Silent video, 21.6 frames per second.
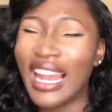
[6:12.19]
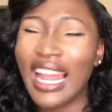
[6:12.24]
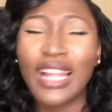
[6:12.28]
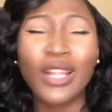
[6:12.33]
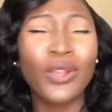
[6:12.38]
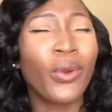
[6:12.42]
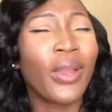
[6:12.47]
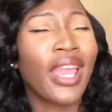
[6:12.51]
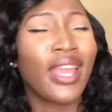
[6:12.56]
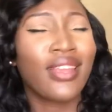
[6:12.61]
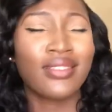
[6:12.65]

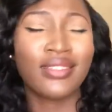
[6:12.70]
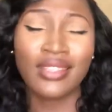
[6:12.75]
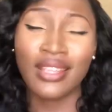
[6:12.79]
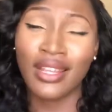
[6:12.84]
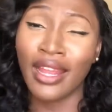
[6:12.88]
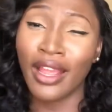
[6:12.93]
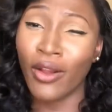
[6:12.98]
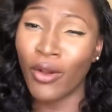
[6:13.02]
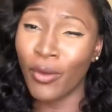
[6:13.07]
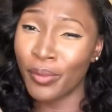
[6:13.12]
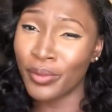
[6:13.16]
like Toke
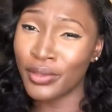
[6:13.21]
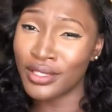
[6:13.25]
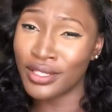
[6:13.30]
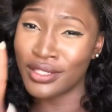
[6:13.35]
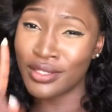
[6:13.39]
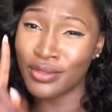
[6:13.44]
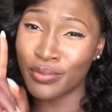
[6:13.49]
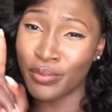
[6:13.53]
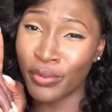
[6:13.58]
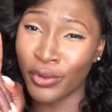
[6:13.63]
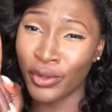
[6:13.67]
said, I copied
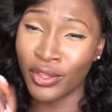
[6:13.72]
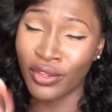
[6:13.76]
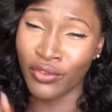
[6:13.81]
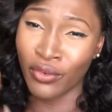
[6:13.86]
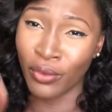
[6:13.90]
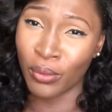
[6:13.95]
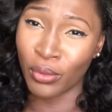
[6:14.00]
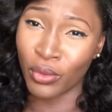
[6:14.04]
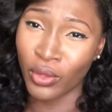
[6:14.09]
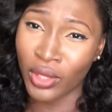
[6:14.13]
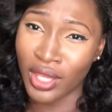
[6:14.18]
these points
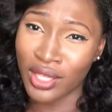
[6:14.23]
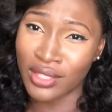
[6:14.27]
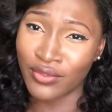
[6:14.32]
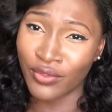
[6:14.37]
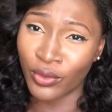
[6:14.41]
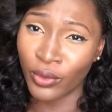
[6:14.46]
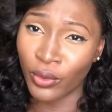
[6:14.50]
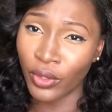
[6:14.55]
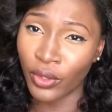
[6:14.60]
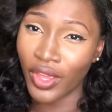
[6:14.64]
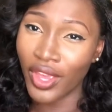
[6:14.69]
from Toke's
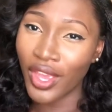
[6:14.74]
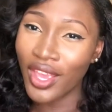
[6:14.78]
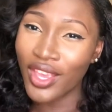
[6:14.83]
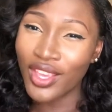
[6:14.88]
blog.